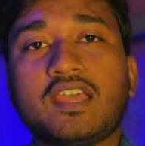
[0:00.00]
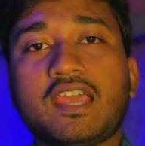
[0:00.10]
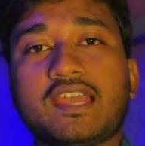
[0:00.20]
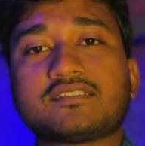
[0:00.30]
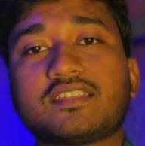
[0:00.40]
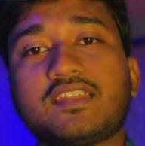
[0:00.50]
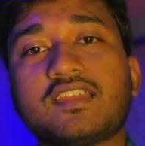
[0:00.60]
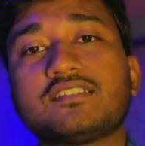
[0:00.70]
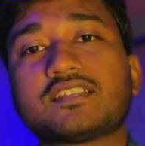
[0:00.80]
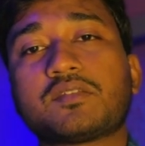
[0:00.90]
as the
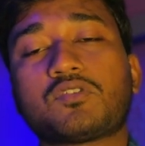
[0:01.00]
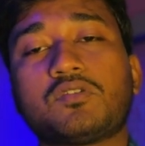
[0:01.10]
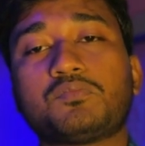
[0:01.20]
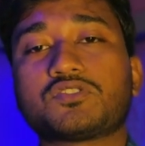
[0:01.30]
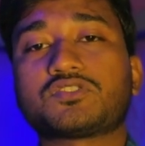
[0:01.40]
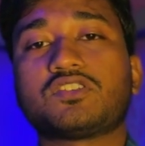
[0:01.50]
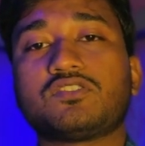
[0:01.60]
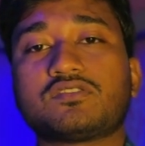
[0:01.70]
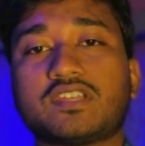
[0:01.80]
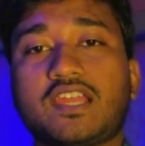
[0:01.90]
rays are from
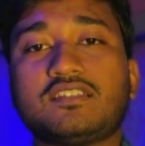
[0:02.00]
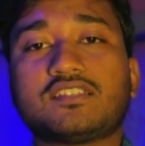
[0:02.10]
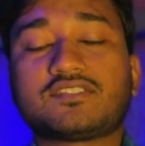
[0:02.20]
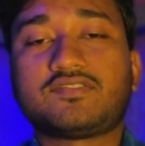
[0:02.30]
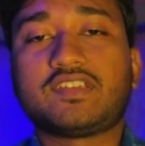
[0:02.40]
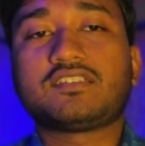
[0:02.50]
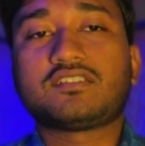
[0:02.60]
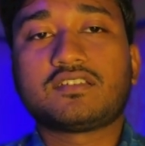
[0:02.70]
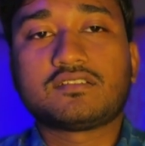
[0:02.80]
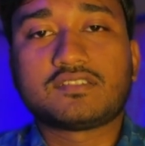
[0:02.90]
posterior side, the
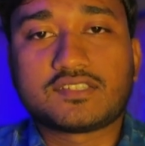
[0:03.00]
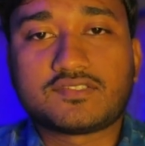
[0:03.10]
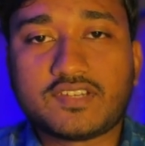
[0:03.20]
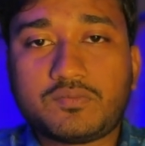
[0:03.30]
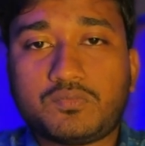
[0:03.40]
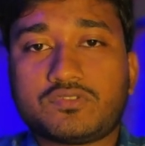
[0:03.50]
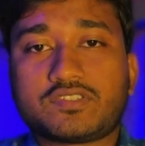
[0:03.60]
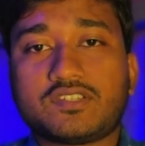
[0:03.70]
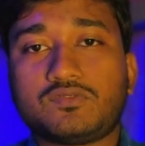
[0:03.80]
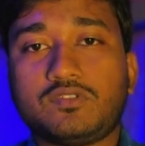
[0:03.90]
straight
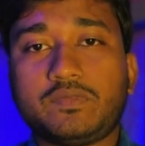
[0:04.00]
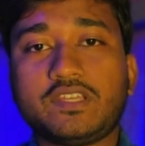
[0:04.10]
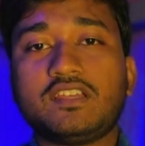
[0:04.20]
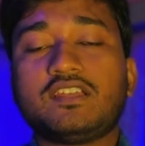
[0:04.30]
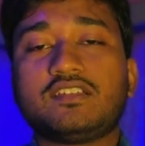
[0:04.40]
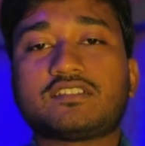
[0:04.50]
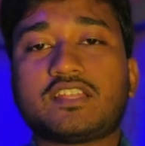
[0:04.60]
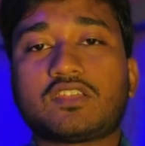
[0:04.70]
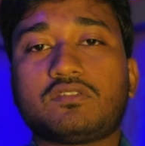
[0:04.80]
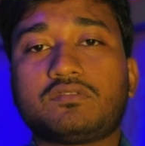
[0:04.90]
portions will be,
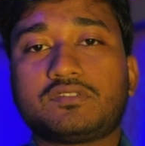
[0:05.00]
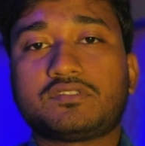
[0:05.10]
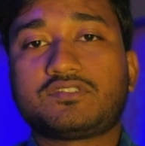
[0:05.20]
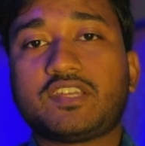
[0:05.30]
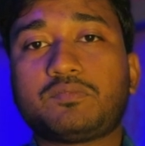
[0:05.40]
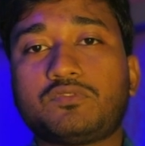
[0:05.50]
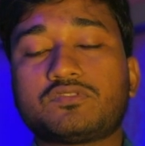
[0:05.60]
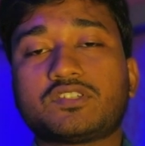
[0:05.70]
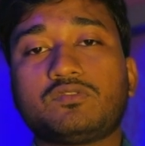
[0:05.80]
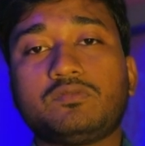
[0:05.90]
straight
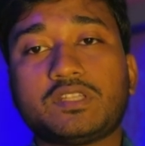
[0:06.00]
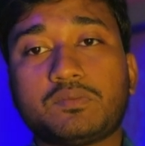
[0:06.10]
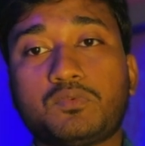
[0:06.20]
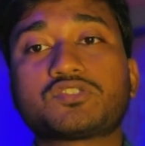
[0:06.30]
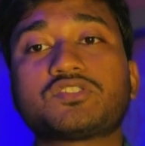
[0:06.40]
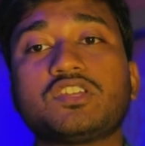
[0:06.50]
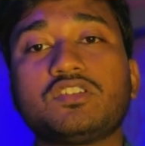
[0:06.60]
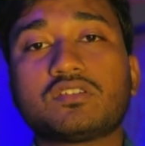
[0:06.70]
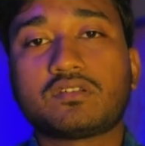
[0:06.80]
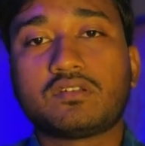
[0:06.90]
portion will be the posterior